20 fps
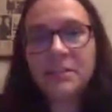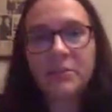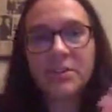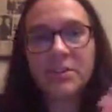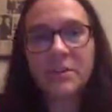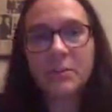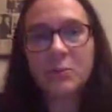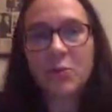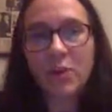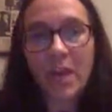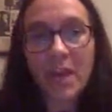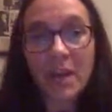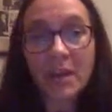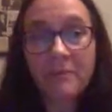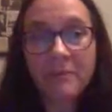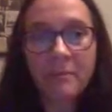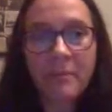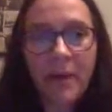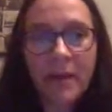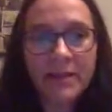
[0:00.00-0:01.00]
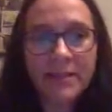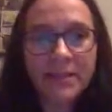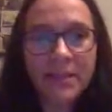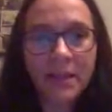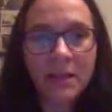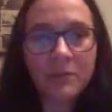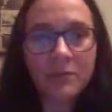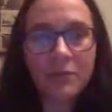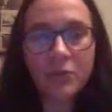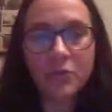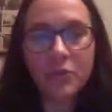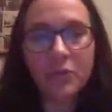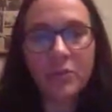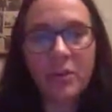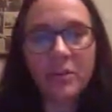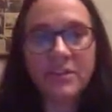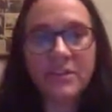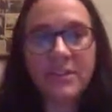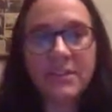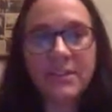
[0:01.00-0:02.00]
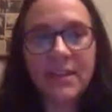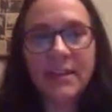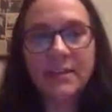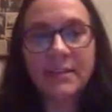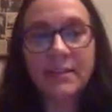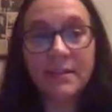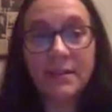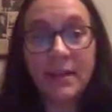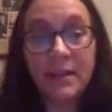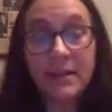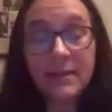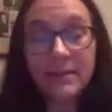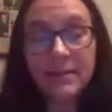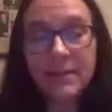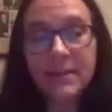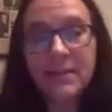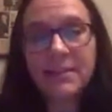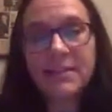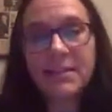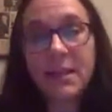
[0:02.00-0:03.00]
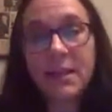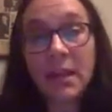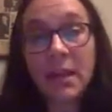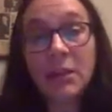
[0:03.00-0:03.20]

For example, we can have a baseline for 2016